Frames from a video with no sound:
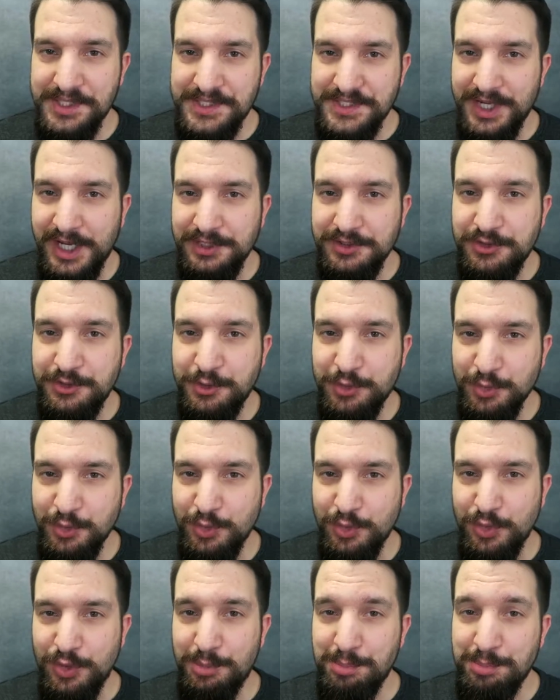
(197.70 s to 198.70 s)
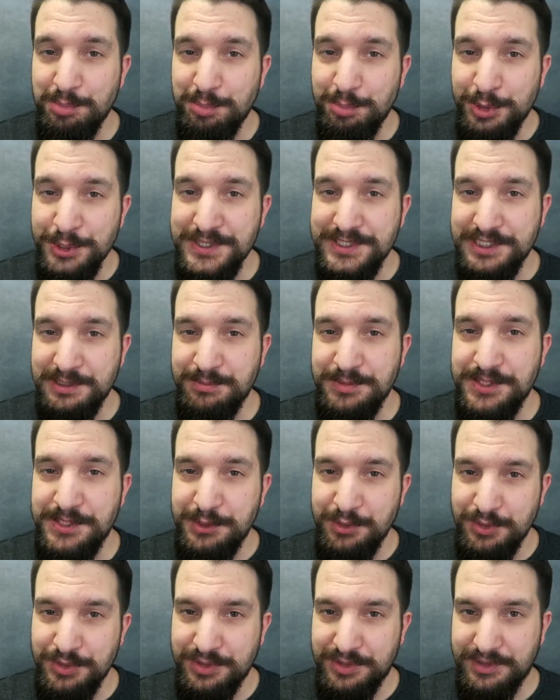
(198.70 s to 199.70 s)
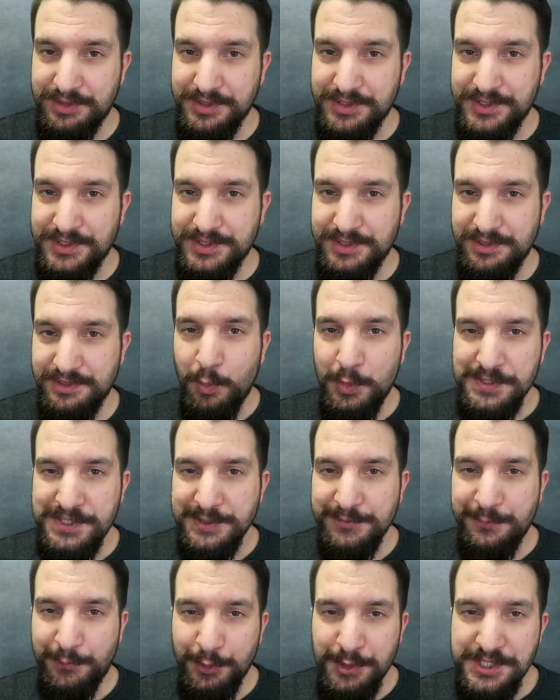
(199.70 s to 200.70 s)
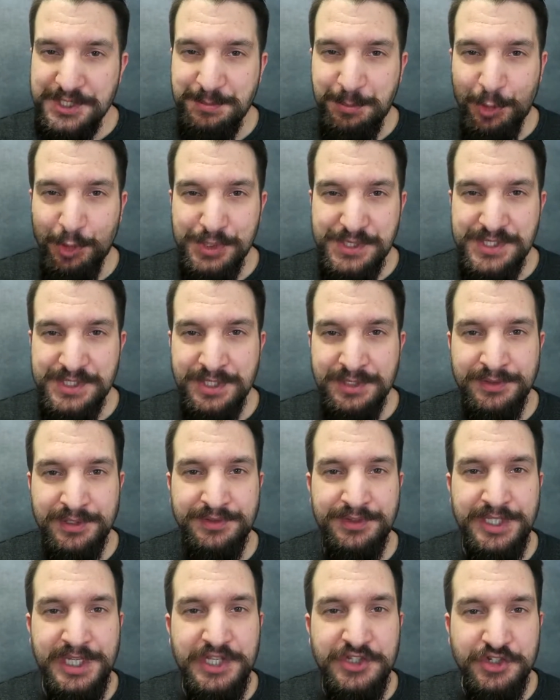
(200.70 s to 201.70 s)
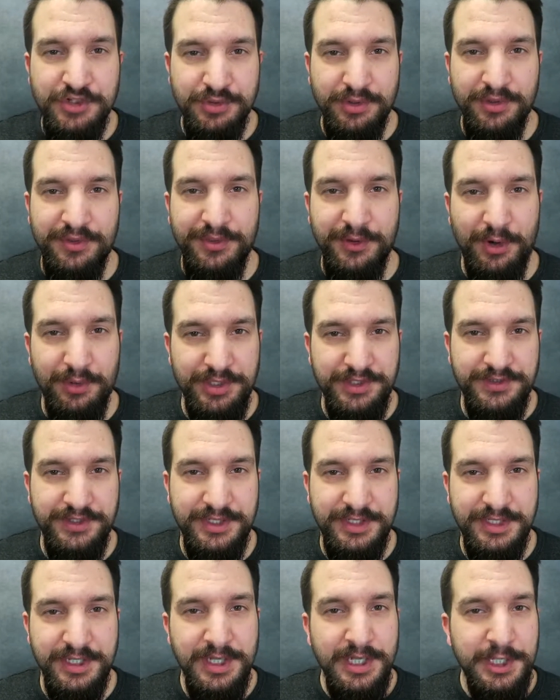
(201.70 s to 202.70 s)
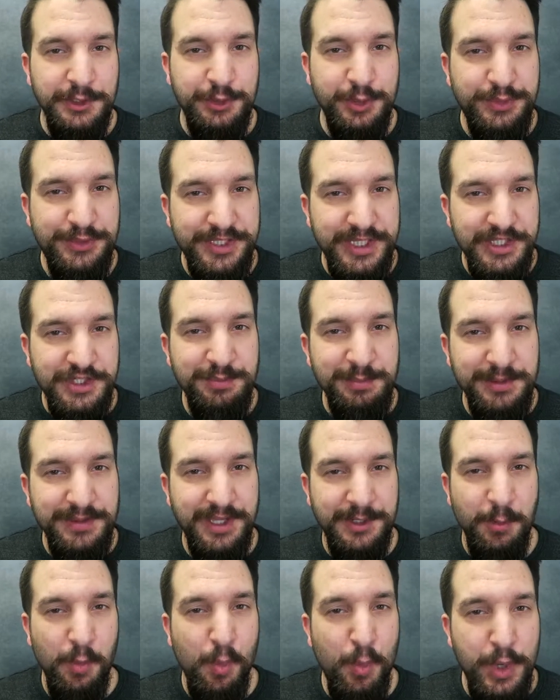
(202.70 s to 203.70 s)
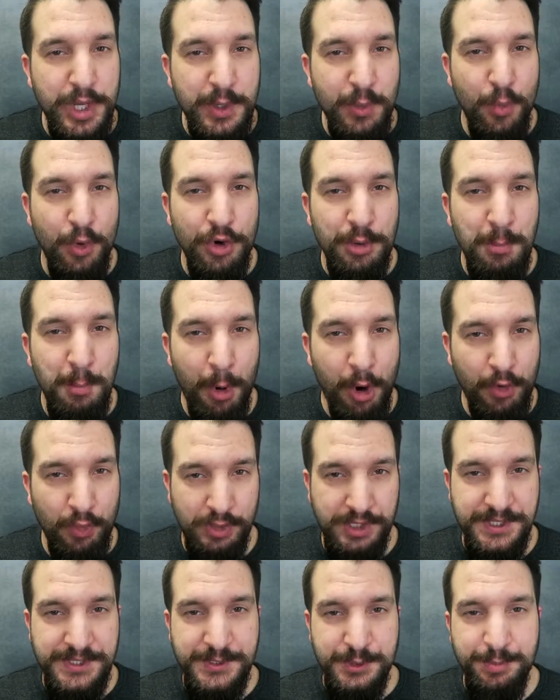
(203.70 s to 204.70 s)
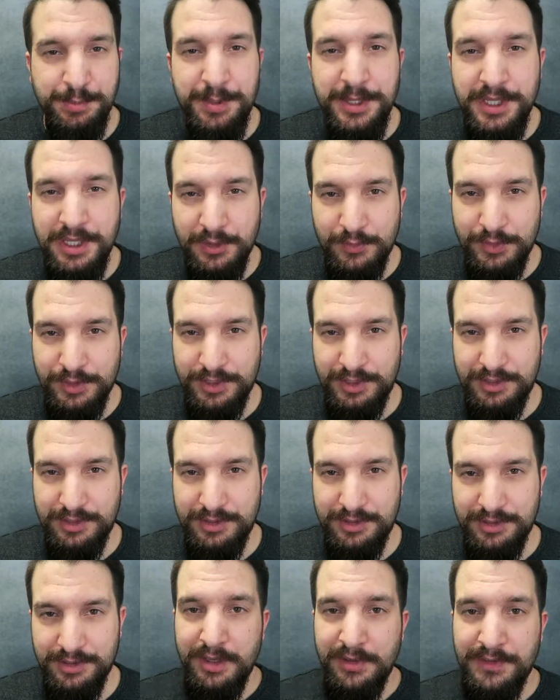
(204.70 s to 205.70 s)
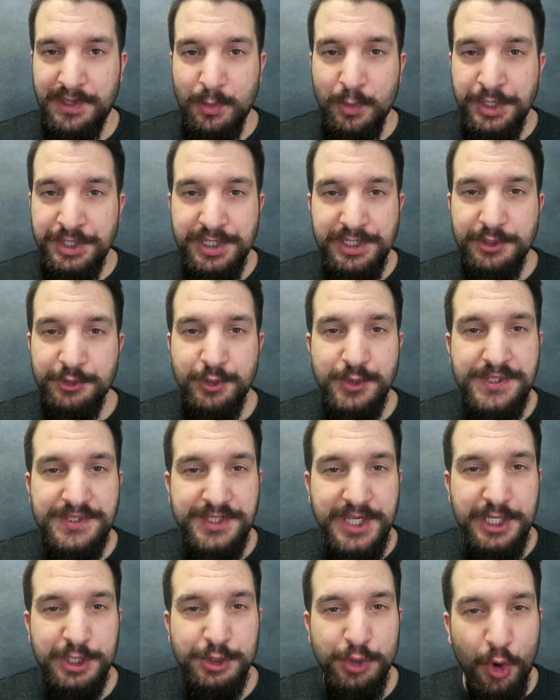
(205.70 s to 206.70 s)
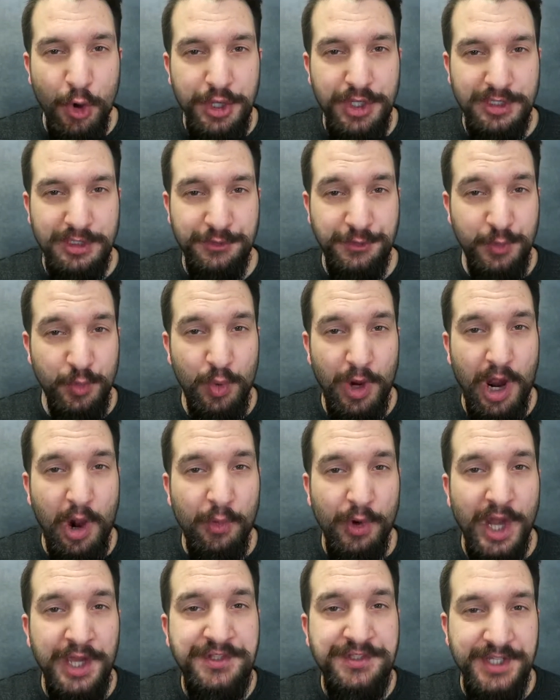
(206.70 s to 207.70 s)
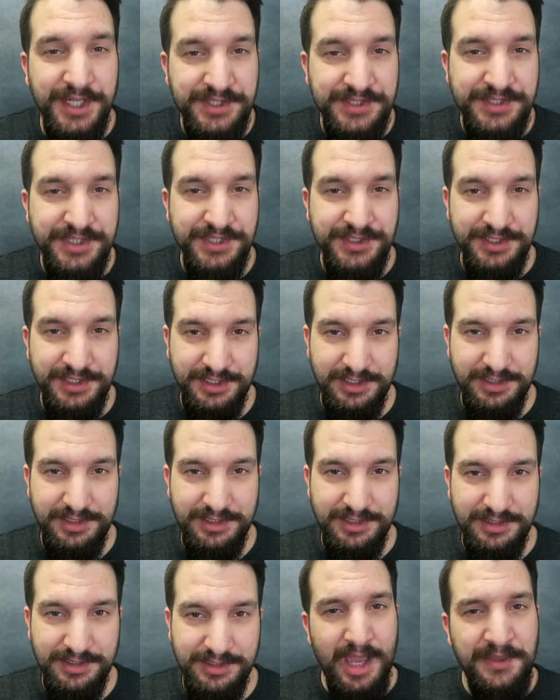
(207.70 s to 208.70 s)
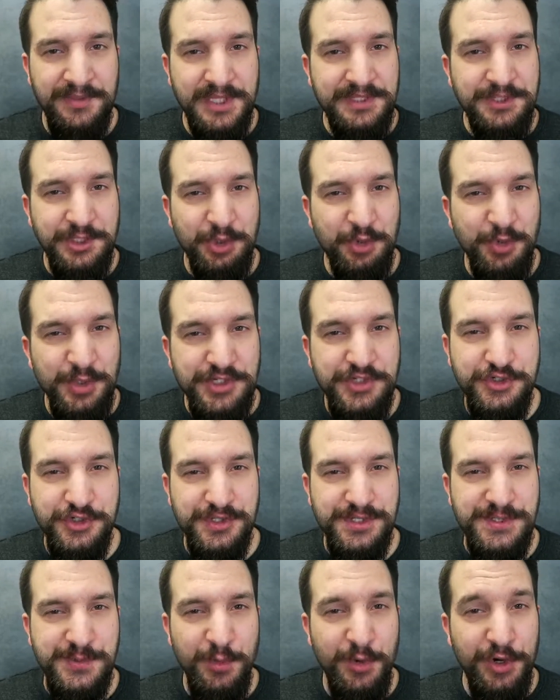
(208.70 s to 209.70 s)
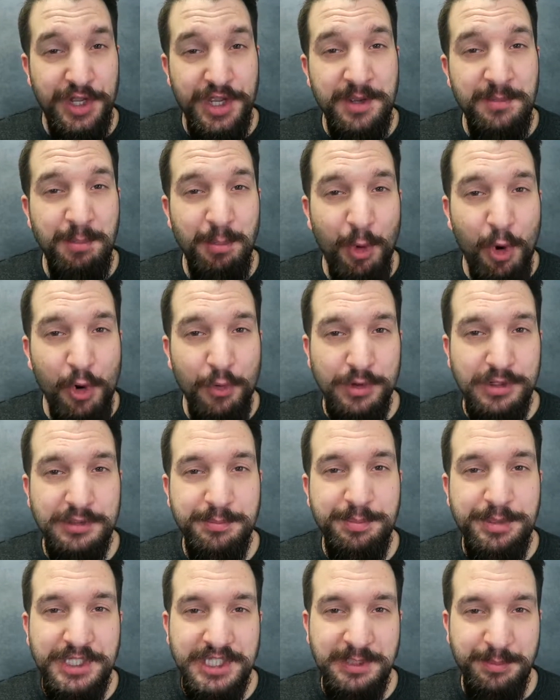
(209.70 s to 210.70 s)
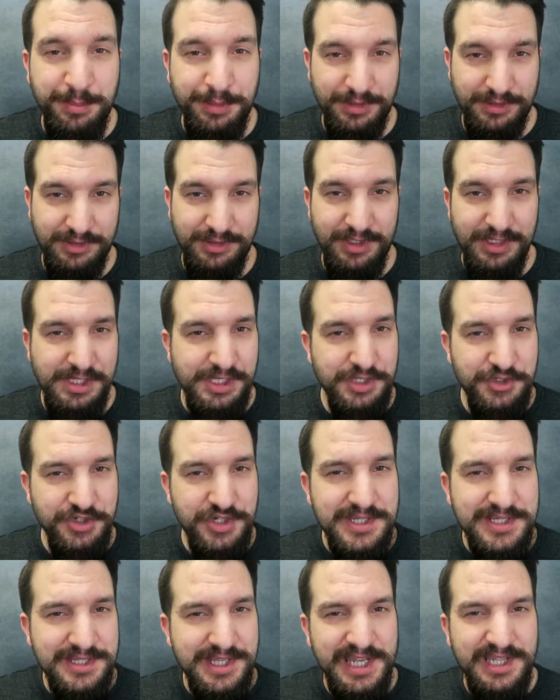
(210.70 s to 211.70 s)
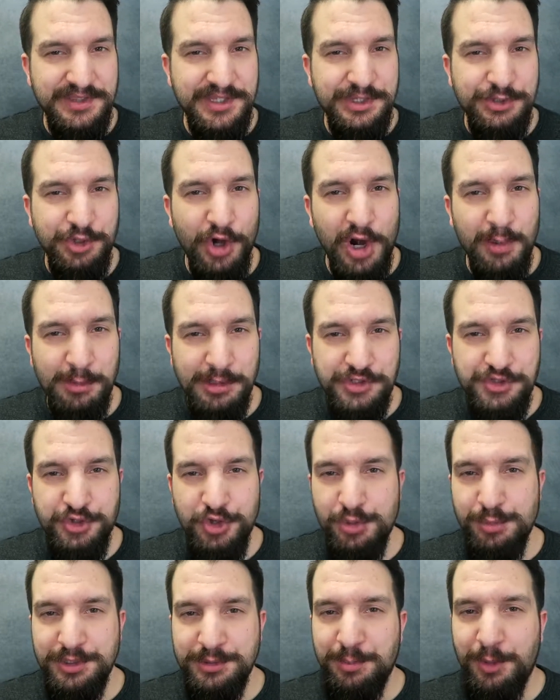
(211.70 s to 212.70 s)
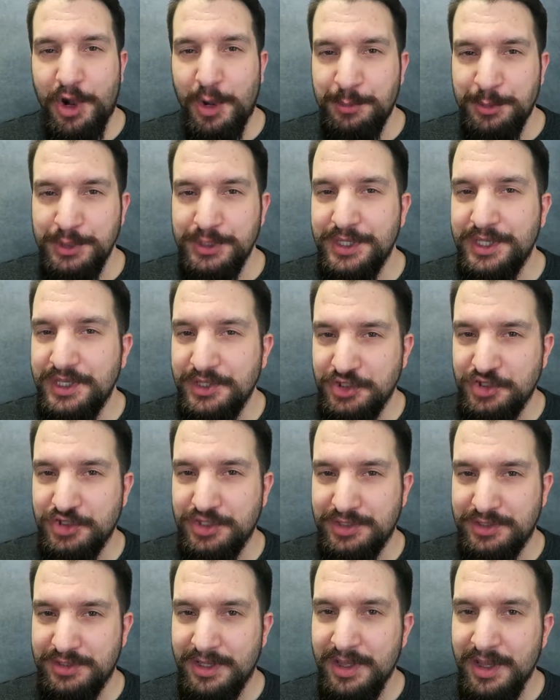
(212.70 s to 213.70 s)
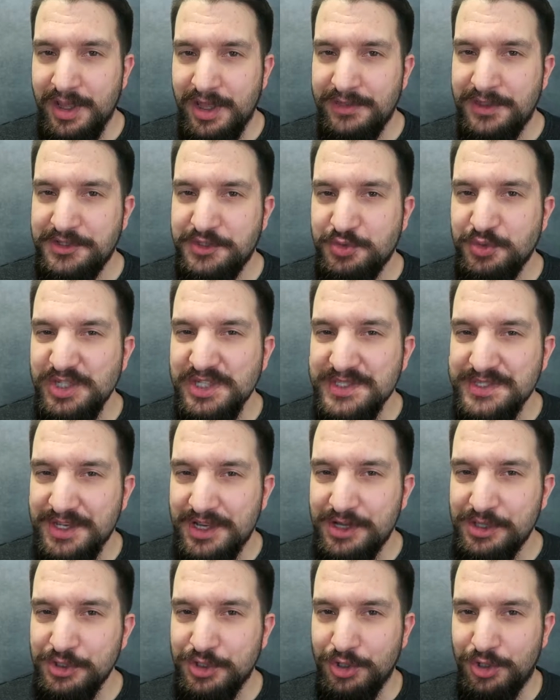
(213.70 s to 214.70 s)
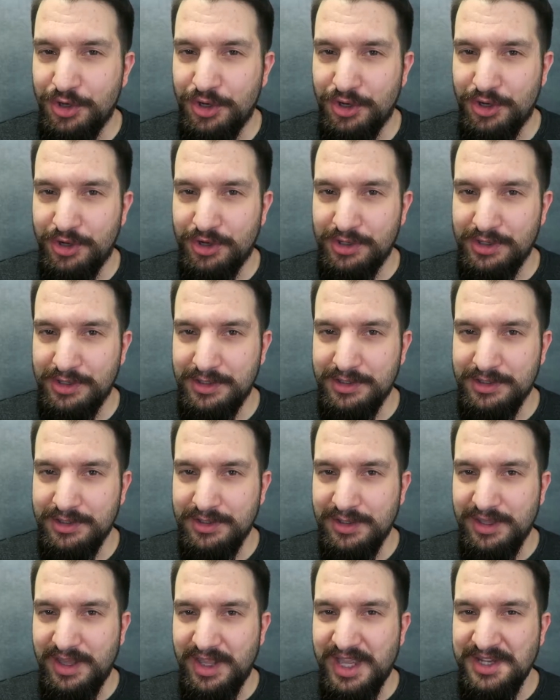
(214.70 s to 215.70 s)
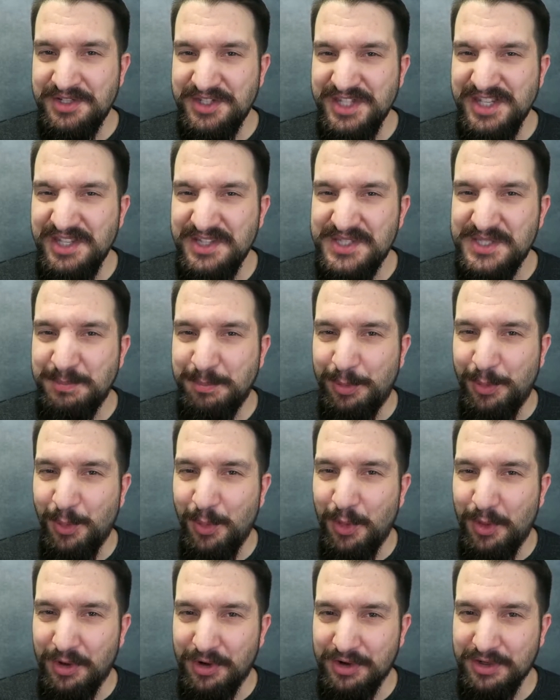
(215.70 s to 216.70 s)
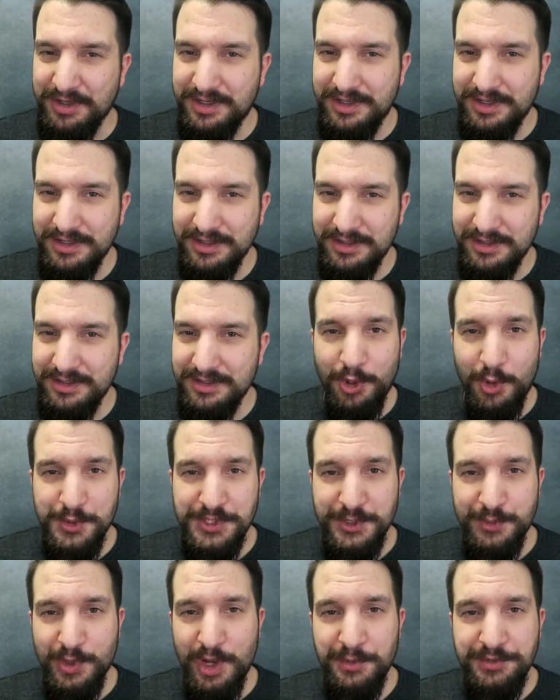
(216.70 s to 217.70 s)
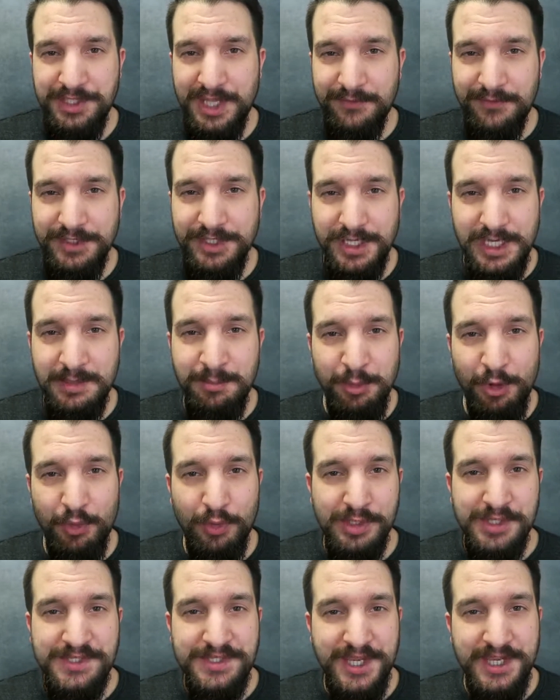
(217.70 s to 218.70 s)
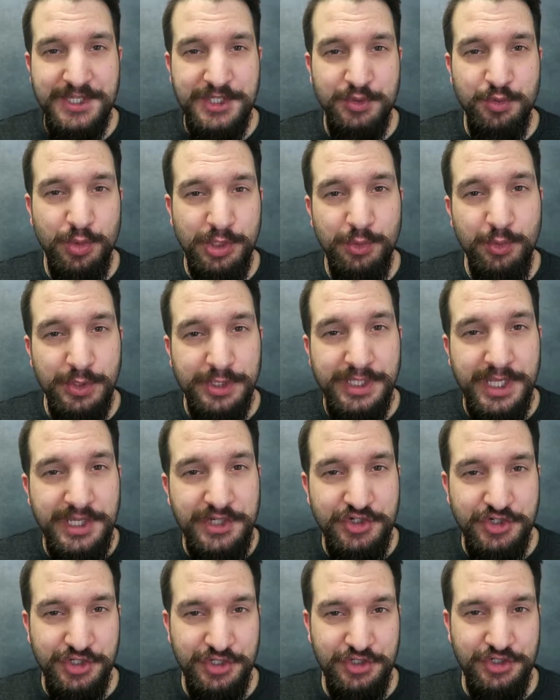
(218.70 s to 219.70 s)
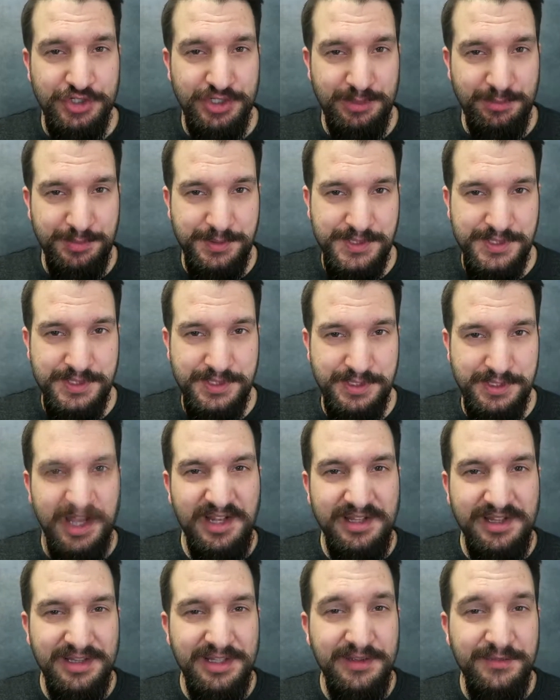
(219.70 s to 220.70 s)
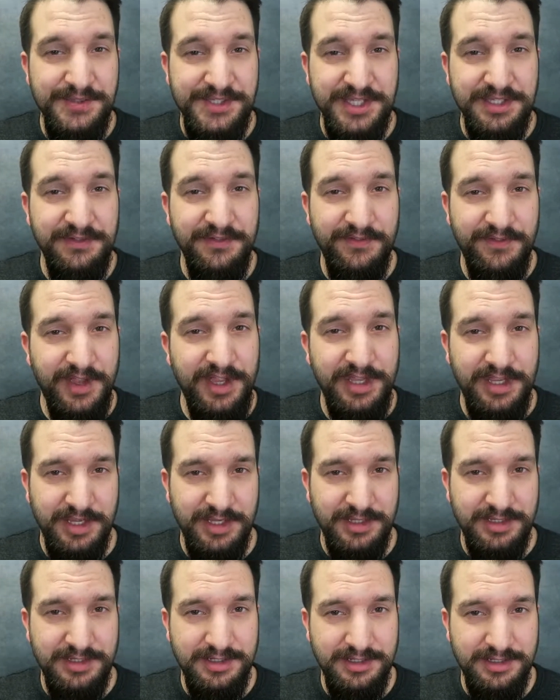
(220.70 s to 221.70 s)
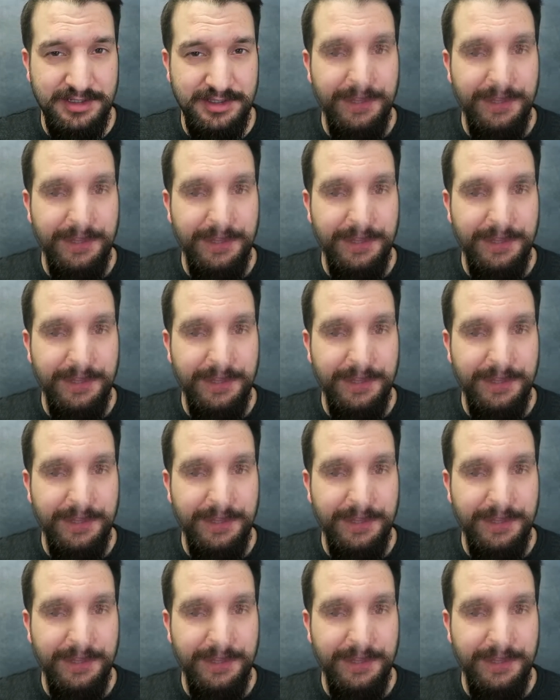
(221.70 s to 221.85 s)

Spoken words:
assigned to Muslim students, was the first person in the teacher authority to teach me that we were morally superior, that we needed to stay loyal to our identity, and that Christians were immoral people, just like the normal German population that drinks alcohol and eats pork, goes around having immoral sexual relationships, and lives in vain.